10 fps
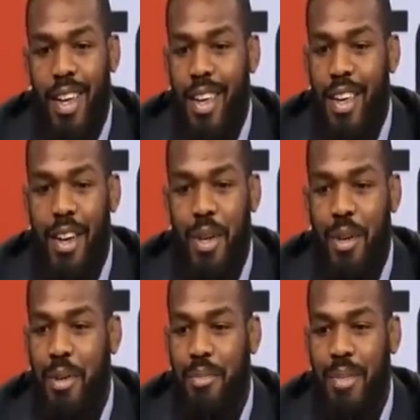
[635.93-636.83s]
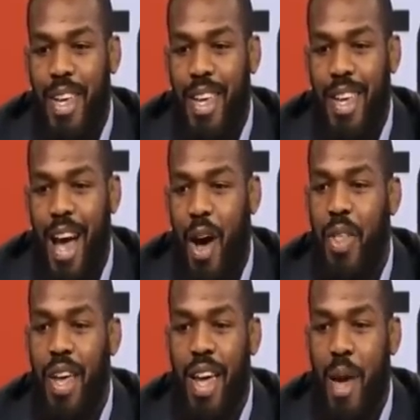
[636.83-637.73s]
you know, how
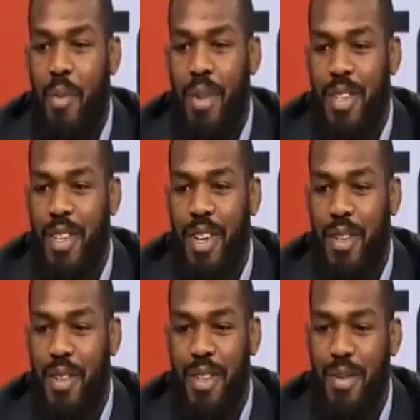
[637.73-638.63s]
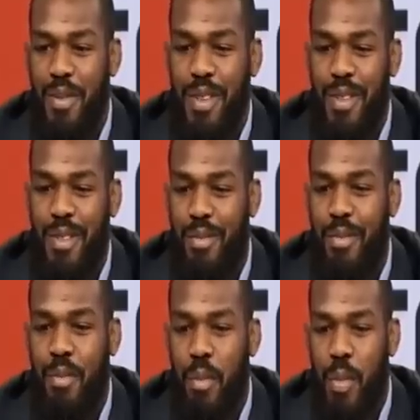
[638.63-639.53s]
that happens, you know, just
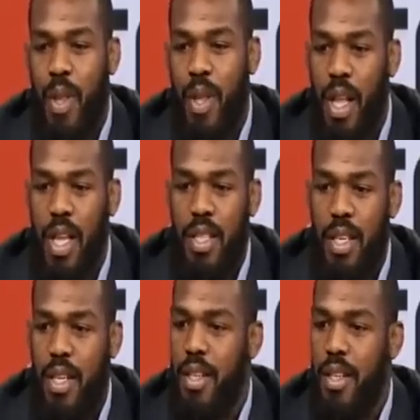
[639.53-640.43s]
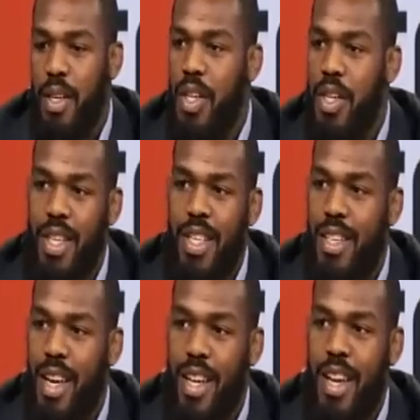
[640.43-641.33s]
lots of goodness
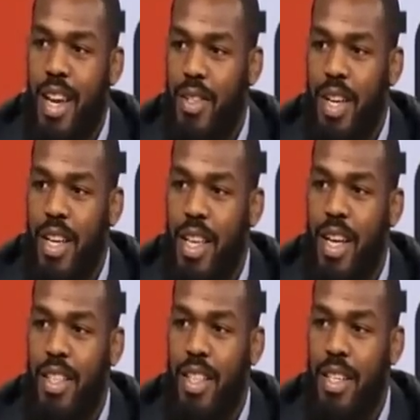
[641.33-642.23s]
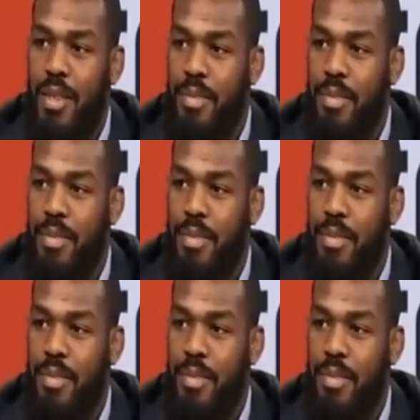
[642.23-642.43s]
inside and outside of the octagon.